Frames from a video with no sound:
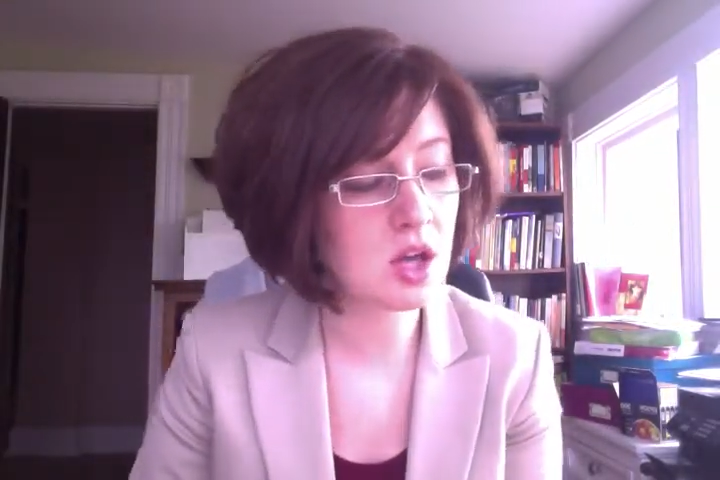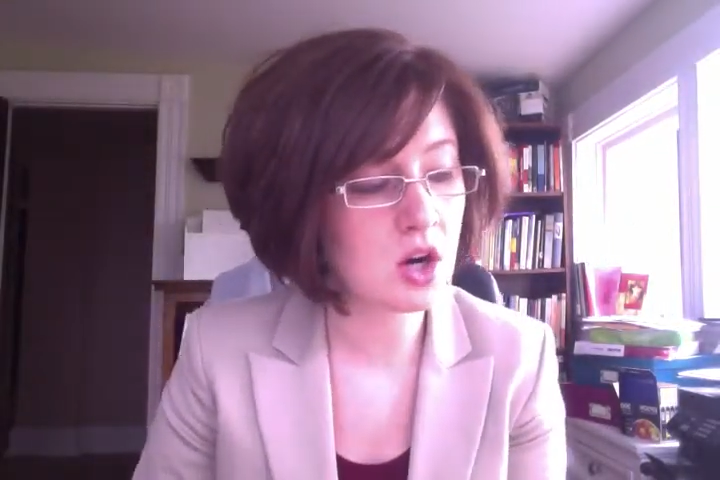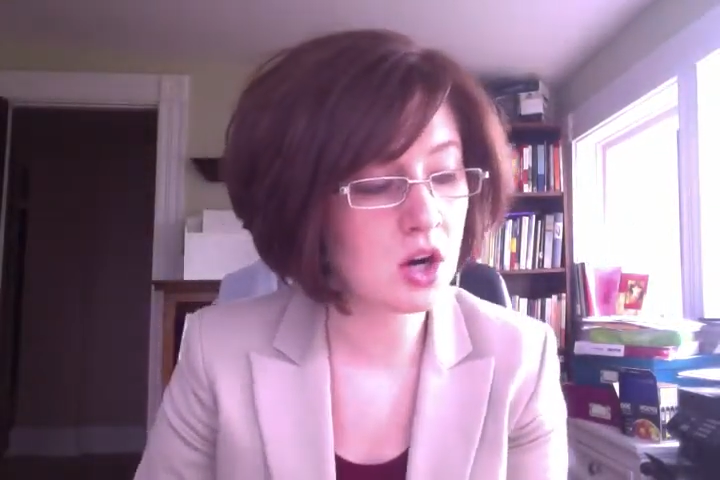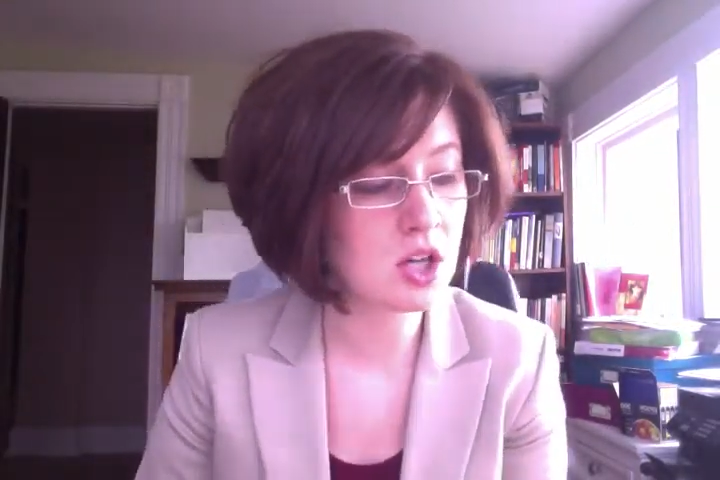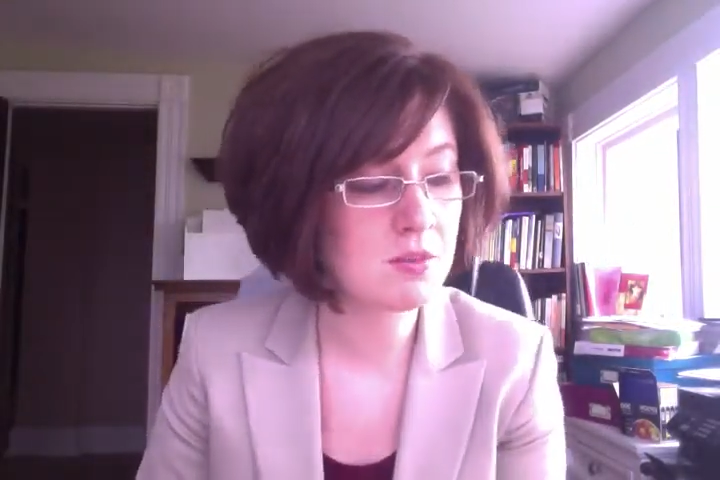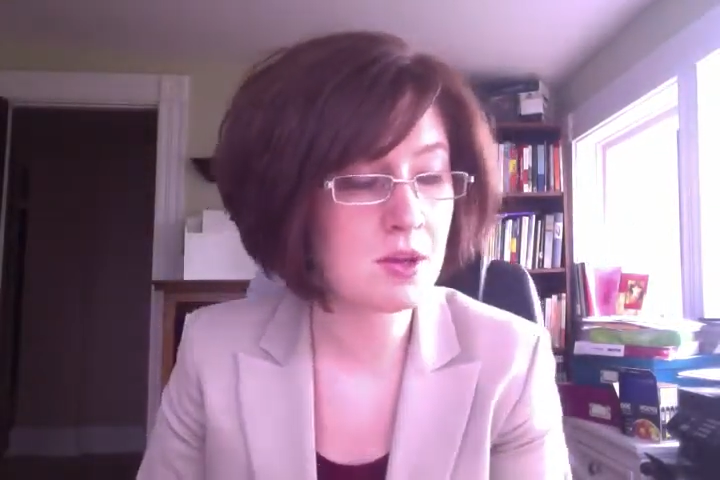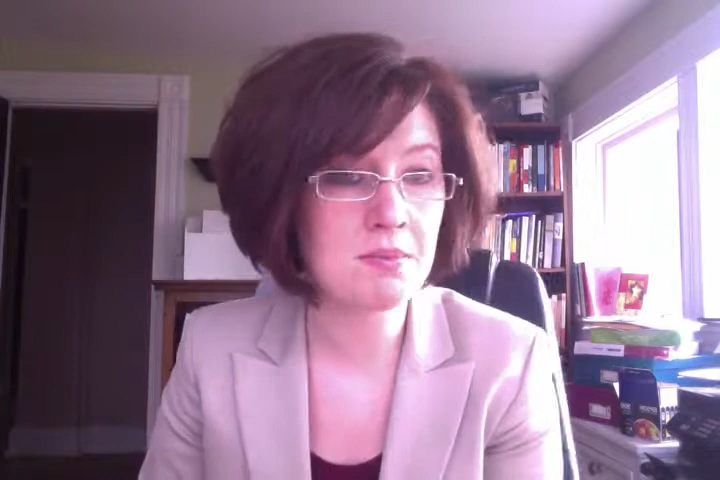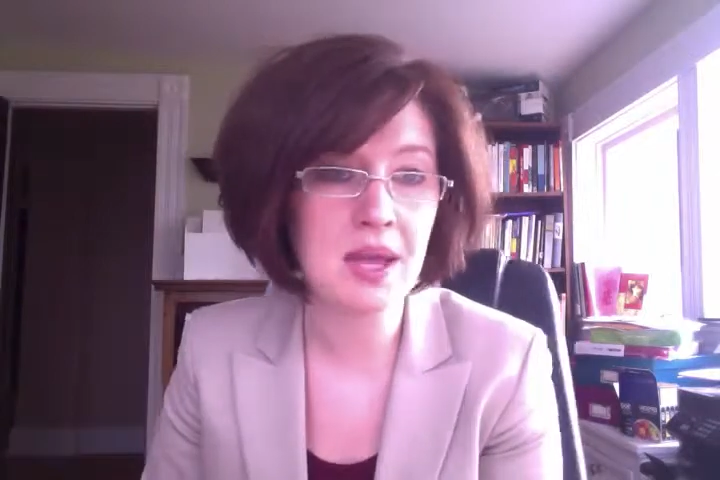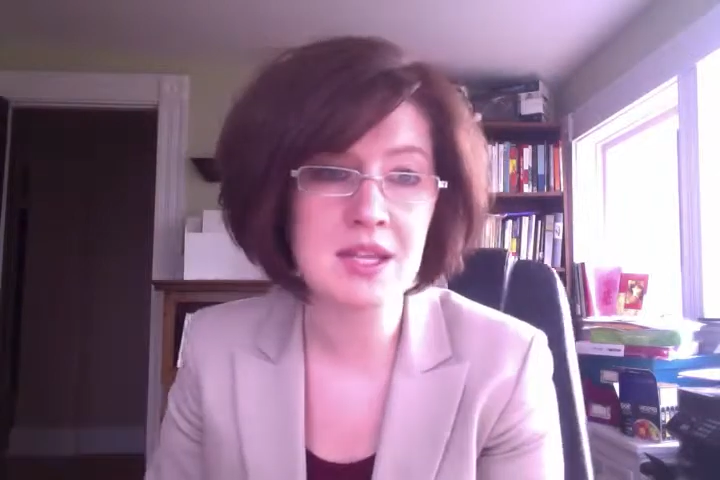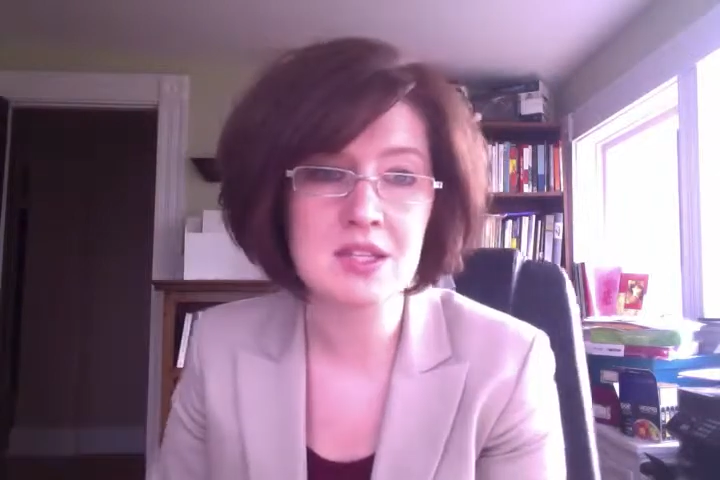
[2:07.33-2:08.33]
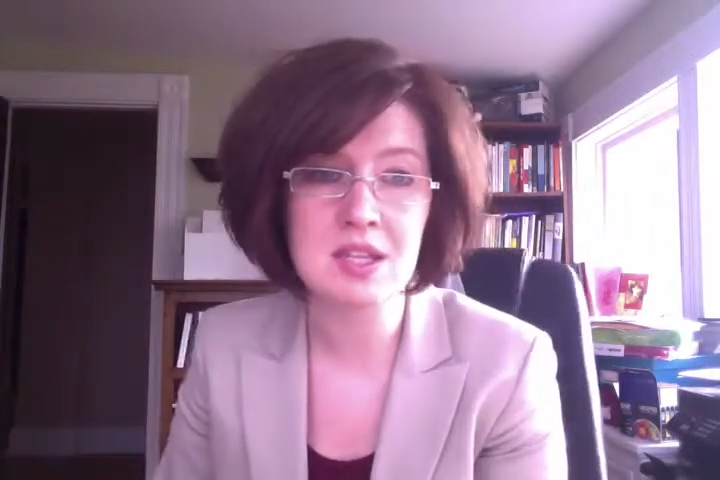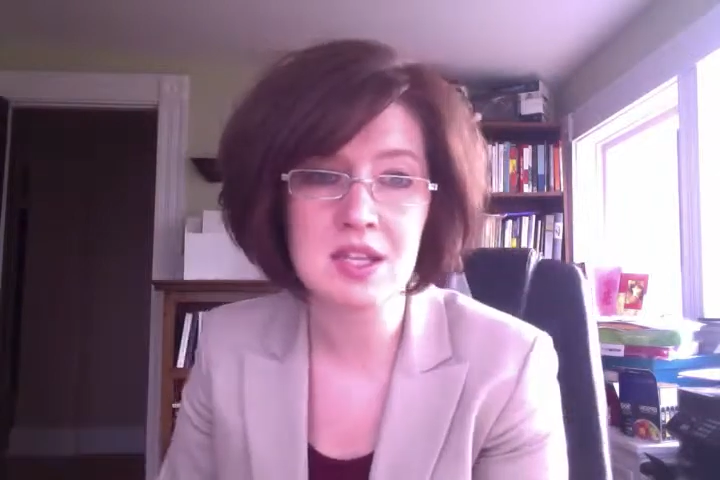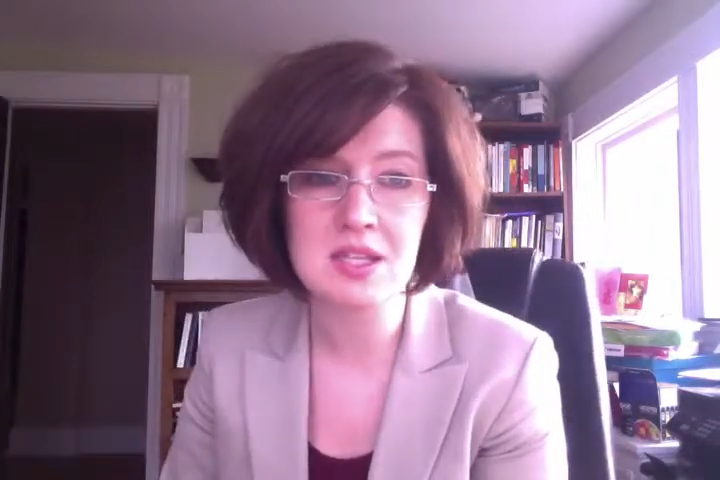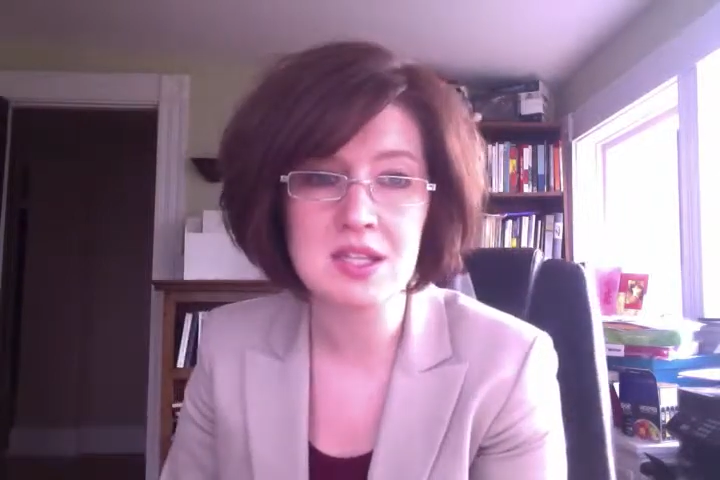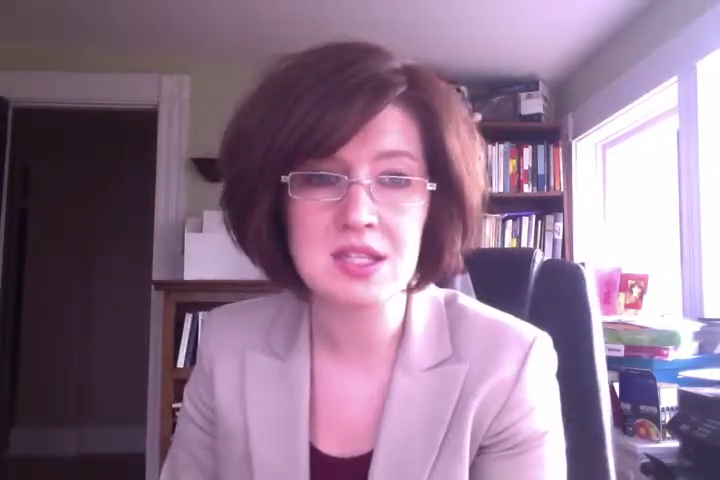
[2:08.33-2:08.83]
an argument-based
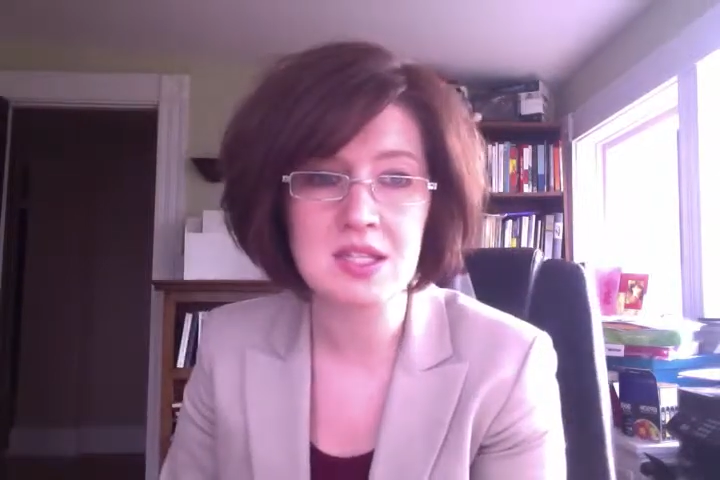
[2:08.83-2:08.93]
thesis